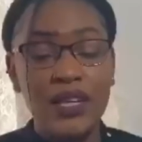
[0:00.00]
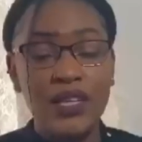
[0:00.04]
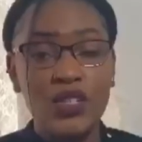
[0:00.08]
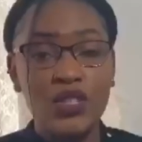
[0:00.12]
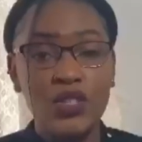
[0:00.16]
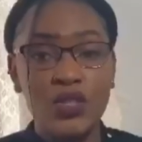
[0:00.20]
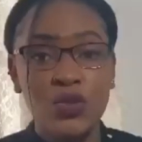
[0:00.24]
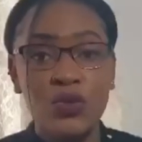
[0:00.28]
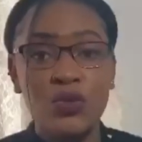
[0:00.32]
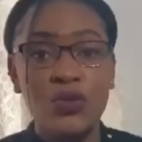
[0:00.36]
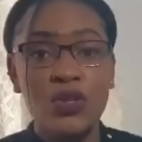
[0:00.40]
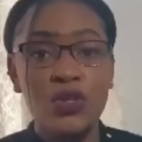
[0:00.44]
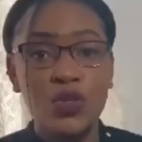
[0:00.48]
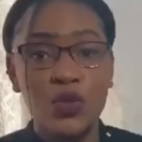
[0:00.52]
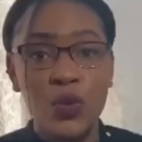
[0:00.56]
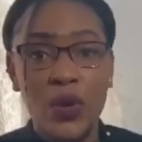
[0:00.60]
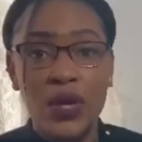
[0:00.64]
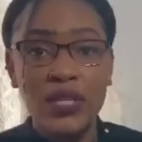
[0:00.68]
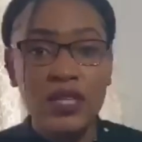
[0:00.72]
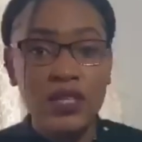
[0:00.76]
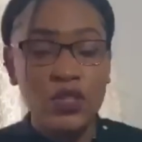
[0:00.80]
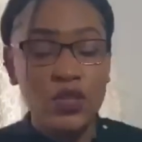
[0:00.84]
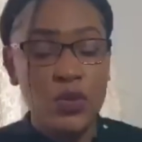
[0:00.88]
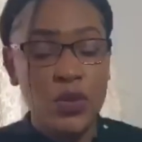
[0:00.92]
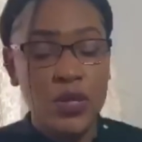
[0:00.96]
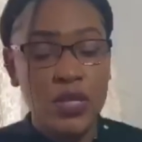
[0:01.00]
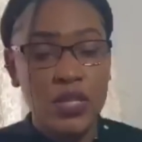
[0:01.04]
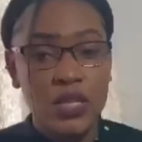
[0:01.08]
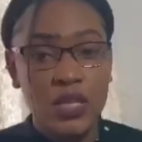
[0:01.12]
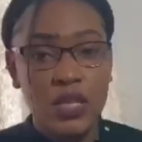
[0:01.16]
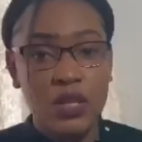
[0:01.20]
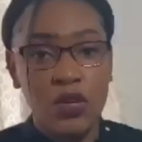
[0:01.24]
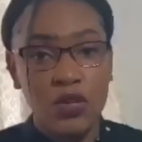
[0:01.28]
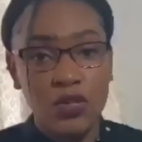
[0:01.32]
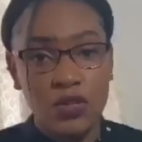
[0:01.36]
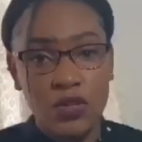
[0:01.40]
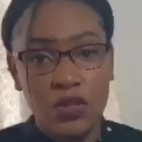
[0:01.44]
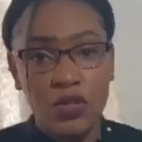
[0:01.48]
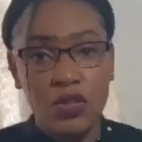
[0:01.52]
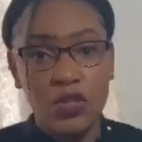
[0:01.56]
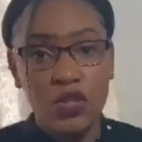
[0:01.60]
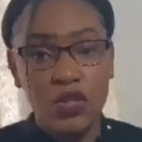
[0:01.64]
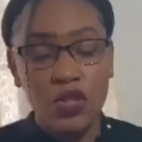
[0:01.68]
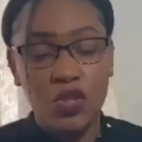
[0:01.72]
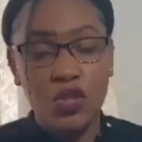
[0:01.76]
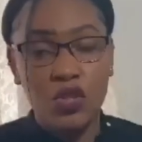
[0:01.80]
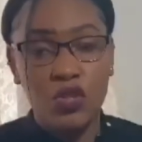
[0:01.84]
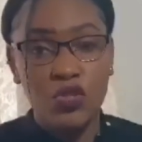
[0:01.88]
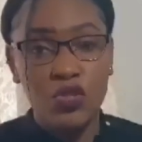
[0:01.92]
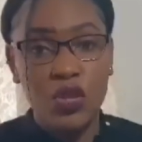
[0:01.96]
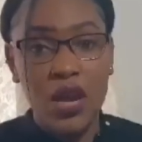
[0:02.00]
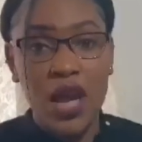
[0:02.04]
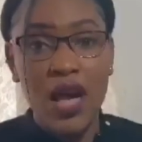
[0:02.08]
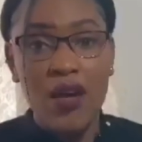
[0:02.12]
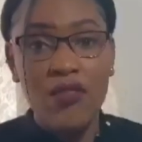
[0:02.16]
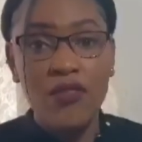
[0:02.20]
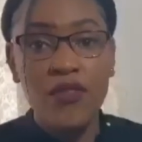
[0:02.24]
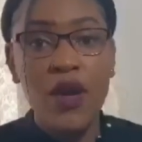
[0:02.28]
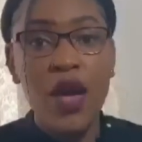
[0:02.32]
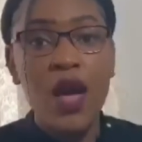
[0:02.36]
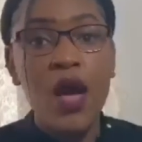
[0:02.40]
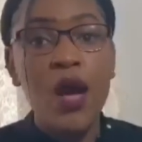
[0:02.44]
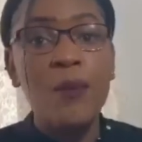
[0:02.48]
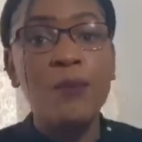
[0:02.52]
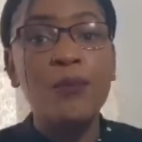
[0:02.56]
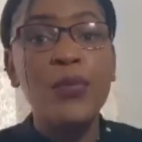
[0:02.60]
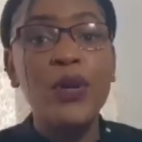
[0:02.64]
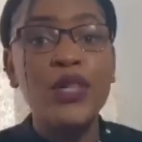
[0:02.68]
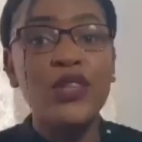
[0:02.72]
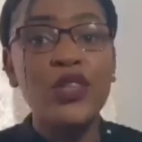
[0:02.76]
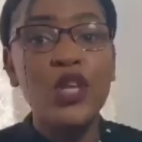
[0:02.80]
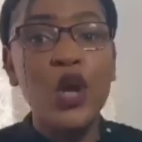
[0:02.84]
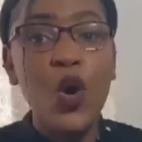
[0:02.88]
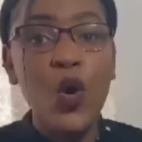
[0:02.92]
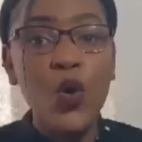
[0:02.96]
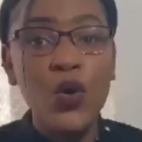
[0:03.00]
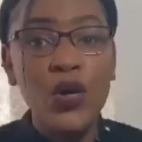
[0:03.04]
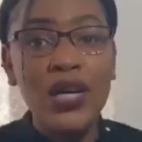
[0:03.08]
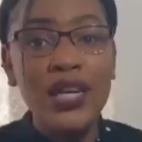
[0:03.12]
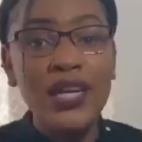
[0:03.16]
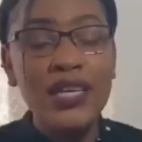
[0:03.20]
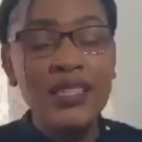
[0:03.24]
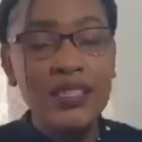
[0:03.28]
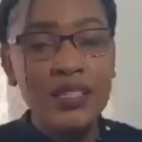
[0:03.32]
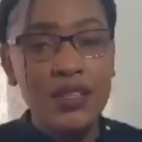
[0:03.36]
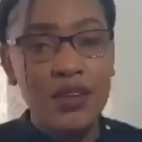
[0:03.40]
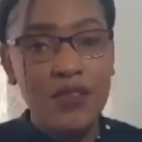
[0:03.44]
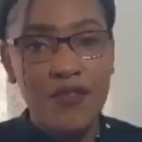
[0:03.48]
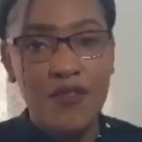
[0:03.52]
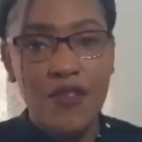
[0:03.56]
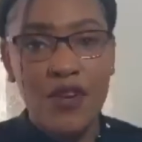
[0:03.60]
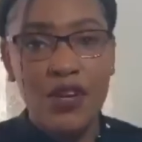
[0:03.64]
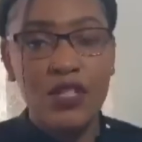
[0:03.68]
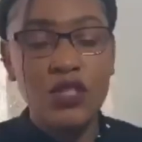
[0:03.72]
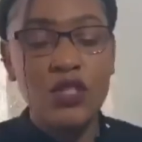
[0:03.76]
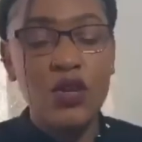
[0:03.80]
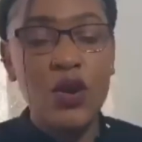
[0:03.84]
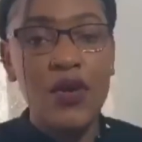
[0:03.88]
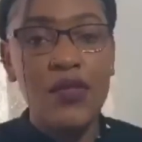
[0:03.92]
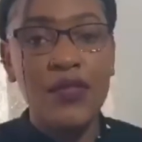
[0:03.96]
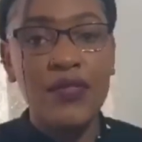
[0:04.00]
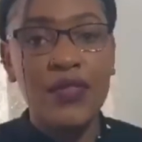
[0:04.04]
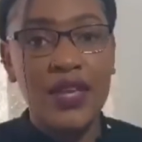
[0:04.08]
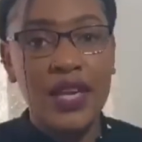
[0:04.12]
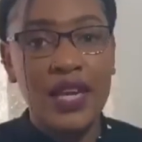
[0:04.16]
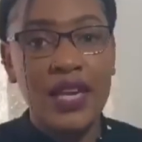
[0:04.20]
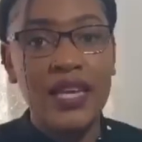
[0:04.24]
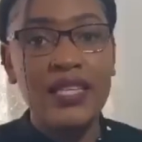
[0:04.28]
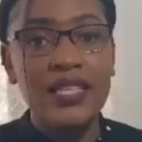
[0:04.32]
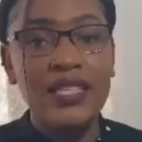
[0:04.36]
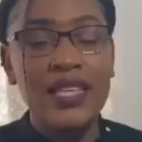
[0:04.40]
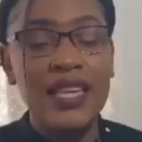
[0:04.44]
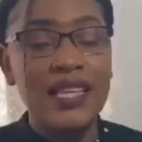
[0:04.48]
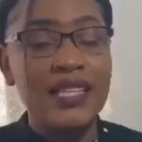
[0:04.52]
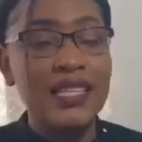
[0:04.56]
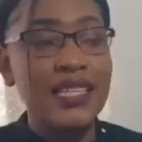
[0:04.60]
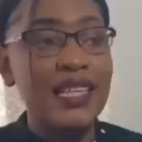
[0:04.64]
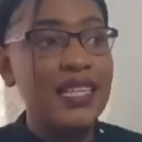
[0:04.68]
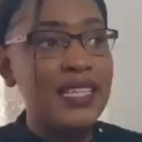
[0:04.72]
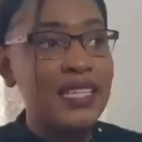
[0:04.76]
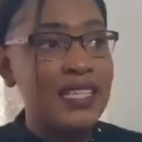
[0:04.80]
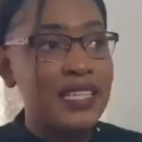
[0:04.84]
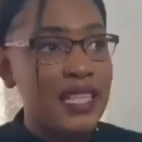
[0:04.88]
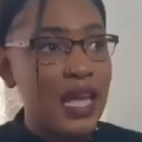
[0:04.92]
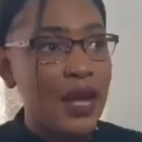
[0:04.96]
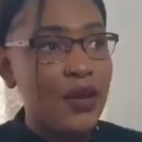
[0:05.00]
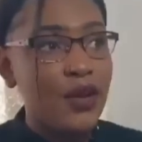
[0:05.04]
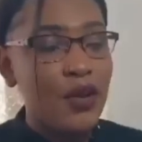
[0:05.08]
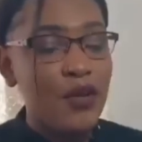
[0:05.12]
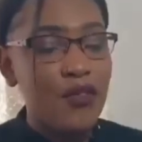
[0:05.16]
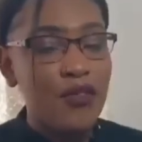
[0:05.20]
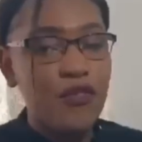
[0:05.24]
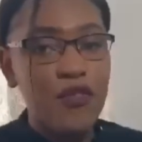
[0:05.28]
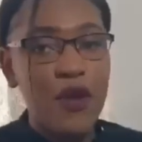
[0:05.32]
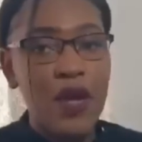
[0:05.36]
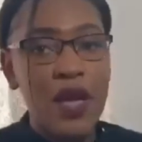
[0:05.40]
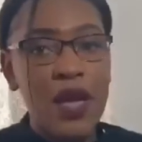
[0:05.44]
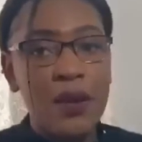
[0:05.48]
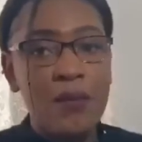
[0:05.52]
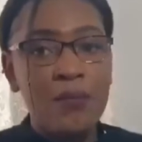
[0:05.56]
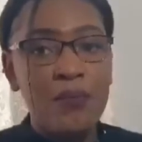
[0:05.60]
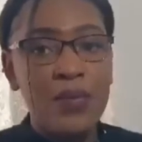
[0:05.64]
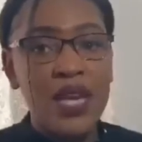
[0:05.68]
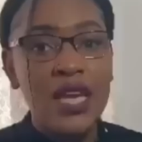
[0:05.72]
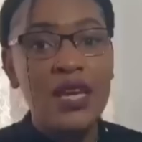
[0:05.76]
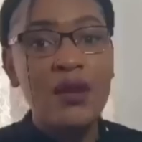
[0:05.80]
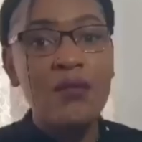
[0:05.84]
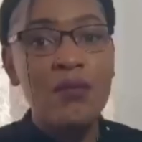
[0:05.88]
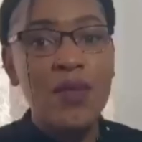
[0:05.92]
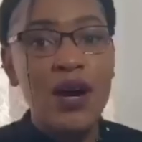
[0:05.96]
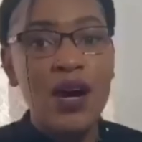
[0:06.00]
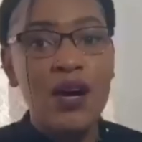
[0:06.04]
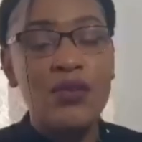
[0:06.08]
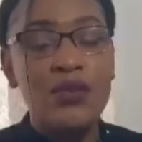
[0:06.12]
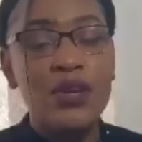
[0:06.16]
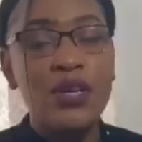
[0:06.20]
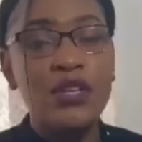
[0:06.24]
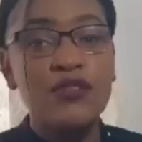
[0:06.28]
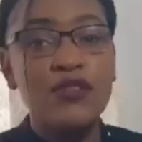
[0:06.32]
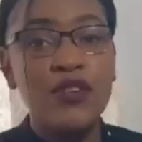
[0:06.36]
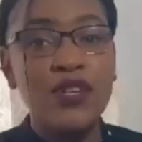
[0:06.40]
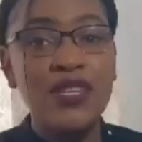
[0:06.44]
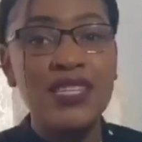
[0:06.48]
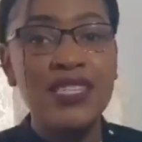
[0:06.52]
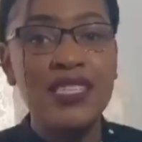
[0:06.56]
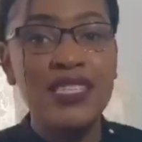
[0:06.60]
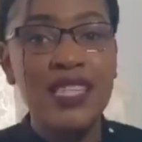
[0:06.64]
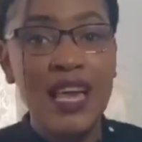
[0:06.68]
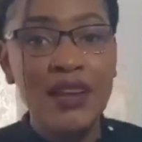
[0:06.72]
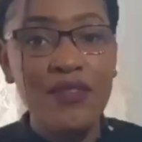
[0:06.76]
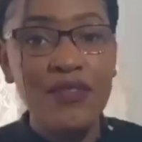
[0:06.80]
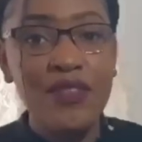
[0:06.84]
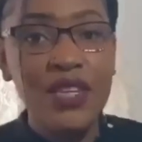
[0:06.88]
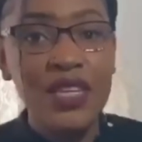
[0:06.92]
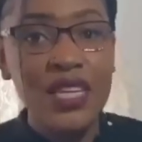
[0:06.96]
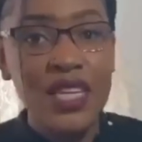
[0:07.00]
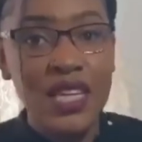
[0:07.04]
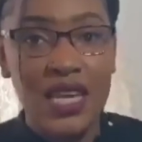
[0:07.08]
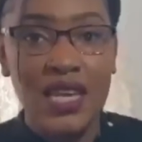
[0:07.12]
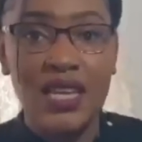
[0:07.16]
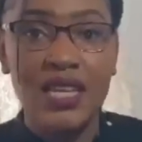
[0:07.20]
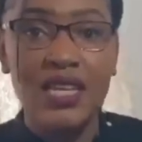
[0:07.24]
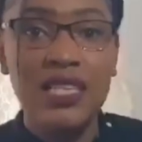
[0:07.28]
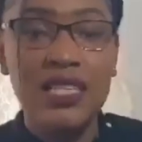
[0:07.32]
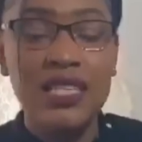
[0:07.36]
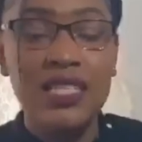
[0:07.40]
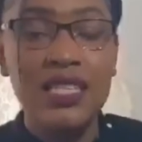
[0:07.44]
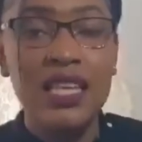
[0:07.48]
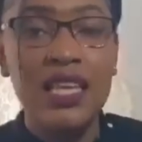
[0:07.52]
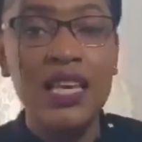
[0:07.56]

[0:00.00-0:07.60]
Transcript: to the 2020 constitution draft, but the only difference on this is instead of being married for 7 years,